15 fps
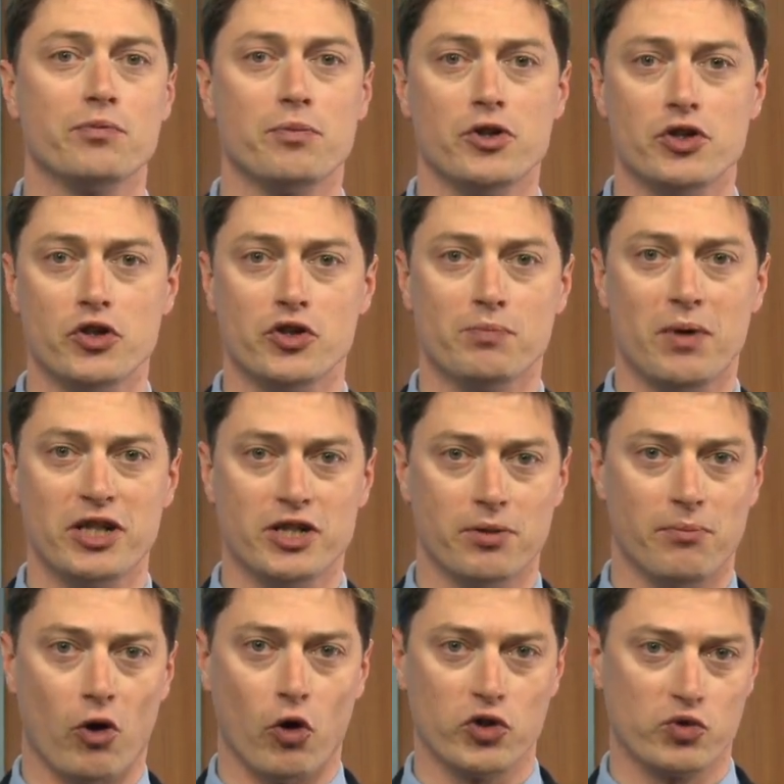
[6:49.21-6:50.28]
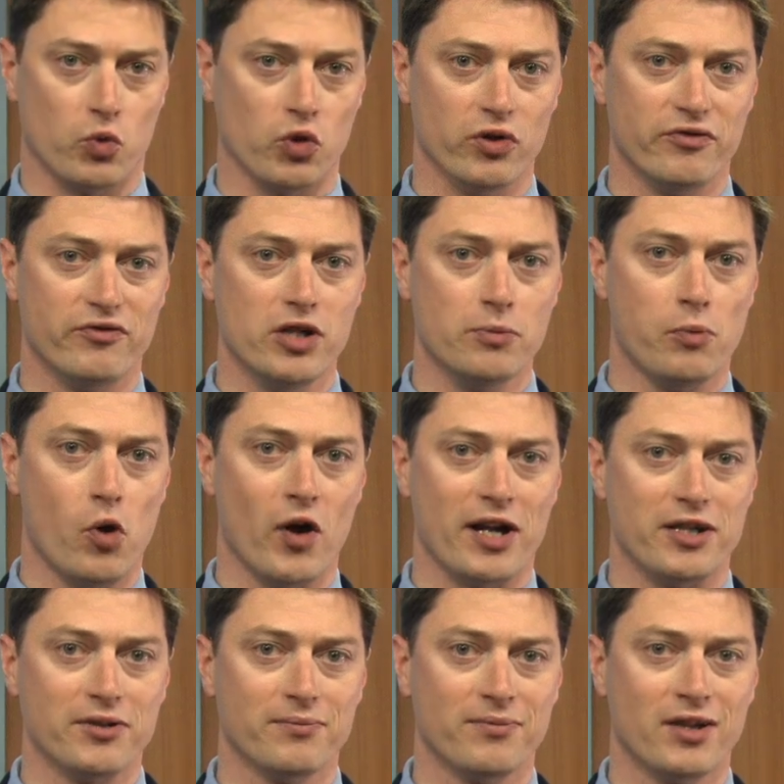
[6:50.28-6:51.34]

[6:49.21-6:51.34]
produced by Tomorrow's World Viewpoint,